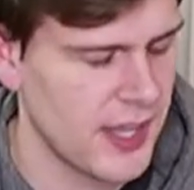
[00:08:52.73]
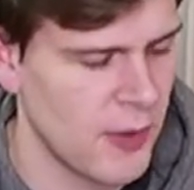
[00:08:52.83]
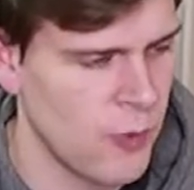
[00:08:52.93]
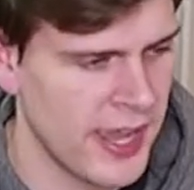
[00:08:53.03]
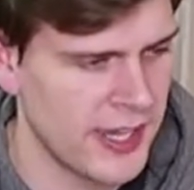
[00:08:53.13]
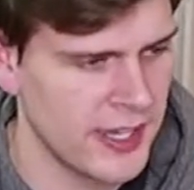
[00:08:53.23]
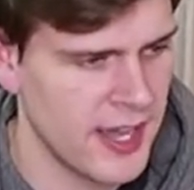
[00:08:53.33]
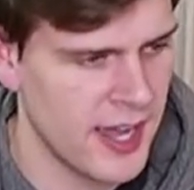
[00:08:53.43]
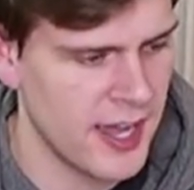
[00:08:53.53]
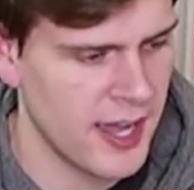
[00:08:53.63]
when
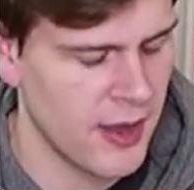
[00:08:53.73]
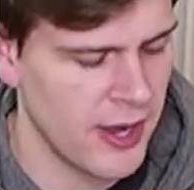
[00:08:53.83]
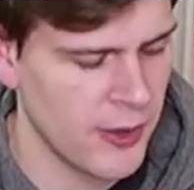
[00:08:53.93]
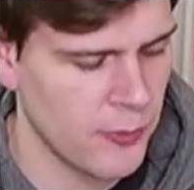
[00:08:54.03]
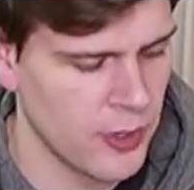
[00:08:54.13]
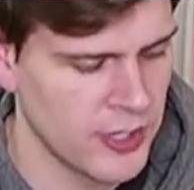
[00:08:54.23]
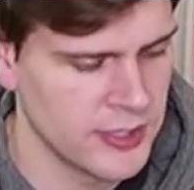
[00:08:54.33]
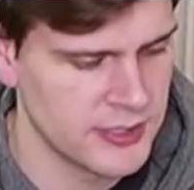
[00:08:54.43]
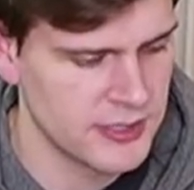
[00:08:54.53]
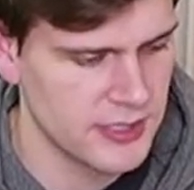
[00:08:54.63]
I
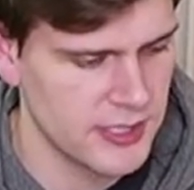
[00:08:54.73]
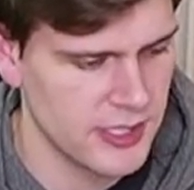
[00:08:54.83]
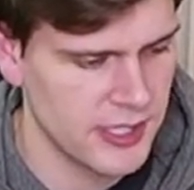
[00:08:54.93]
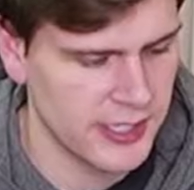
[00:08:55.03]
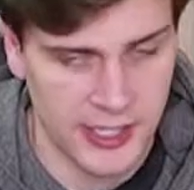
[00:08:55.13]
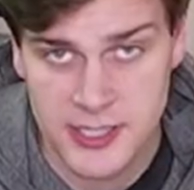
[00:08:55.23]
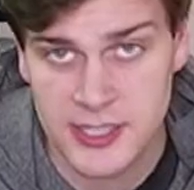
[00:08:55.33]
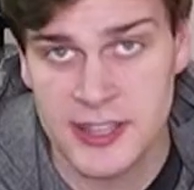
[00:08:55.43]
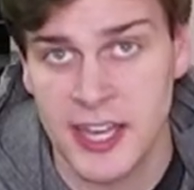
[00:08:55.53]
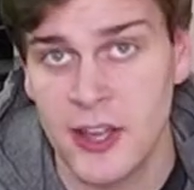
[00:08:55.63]
was a kid
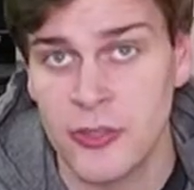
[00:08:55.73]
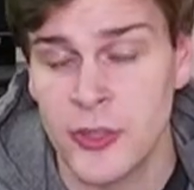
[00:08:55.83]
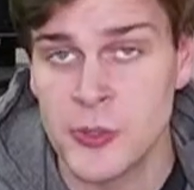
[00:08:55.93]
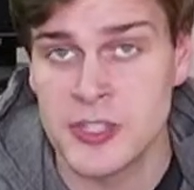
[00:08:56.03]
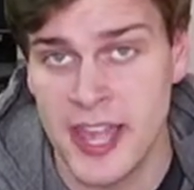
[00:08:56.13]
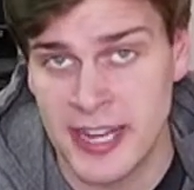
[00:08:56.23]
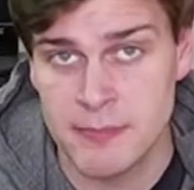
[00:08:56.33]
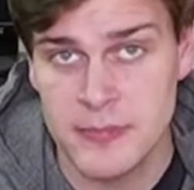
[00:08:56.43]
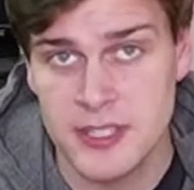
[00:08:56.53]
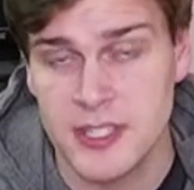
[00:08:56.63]
that those
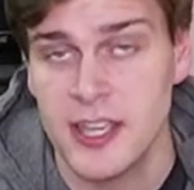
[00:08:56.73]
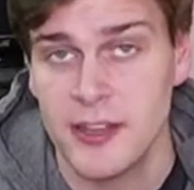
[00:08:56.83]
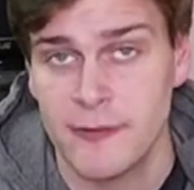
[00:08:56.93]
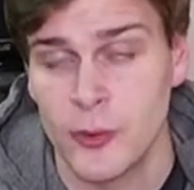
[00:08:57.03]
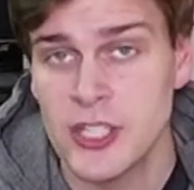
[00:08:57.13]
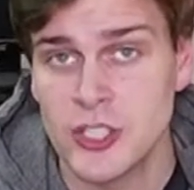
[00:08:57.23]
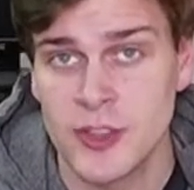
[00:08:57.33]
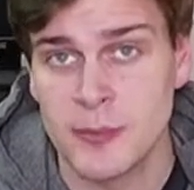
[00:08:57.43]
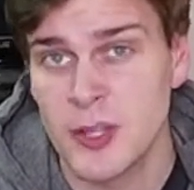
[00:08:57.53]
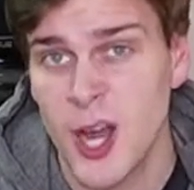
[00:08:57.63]
names for each of
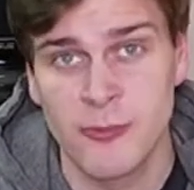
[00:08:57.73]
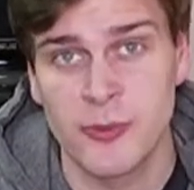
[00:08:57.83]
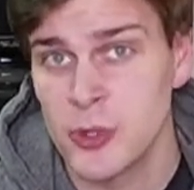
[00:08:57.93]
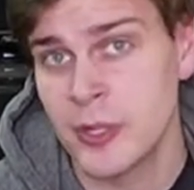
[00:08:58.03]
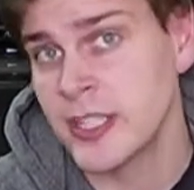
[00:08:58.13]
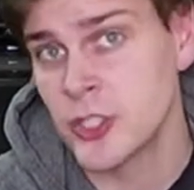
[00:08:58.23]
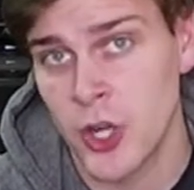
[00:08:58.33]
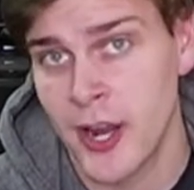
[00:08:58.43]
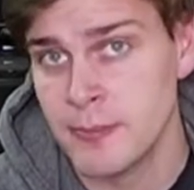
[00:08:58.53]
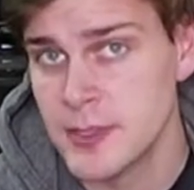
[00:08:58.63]
them come from Greek
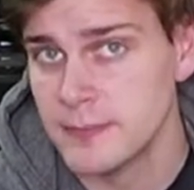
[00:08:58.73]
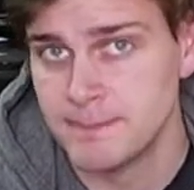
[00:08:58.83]
tribes.